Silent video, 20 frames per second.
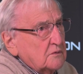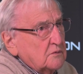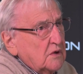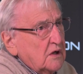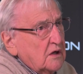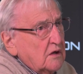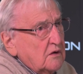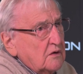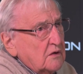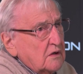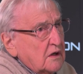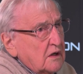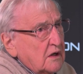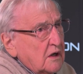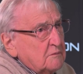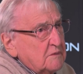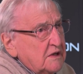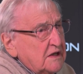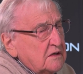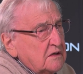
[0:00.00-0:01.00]
Well, I
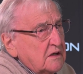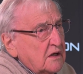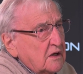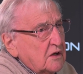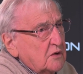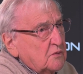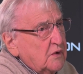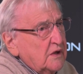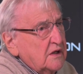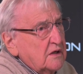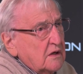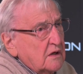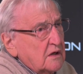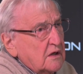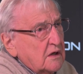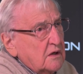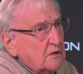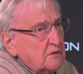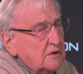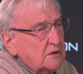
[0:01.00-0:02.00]
mean, we
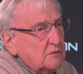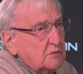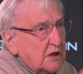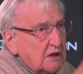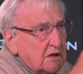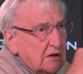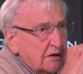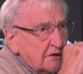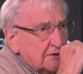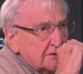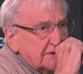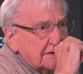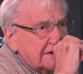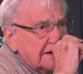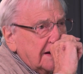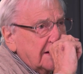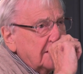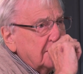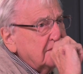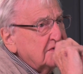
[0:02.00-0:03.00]
got
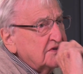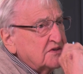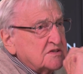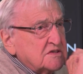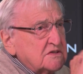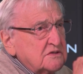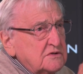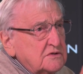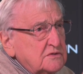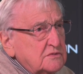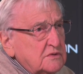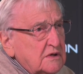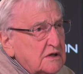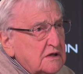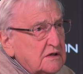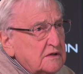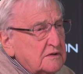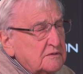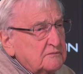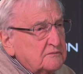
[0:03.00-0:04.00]
down
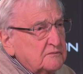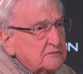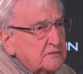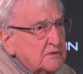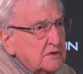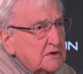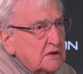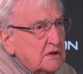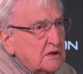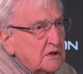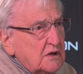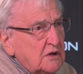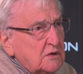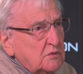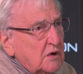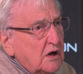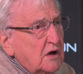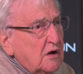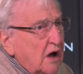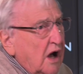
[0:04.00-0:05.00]
to,
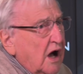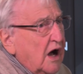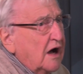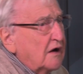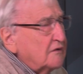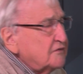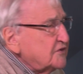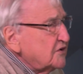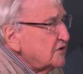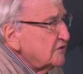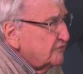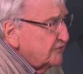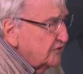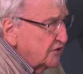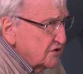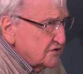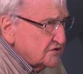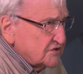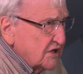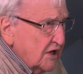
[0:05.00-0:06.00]
after the
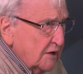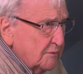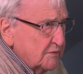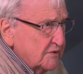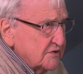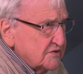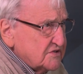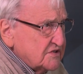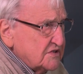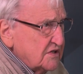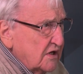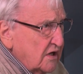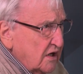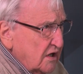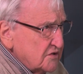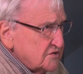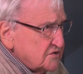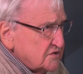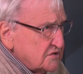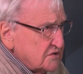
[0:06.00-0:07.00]
first couple of
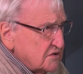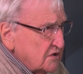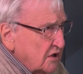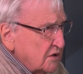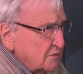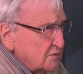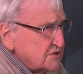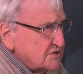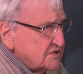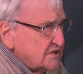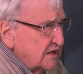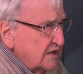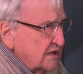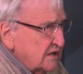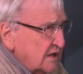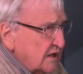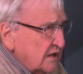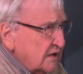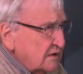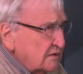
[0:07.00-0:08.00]
starts, I was
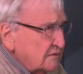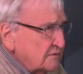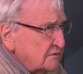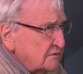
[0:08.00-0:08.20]
thinking,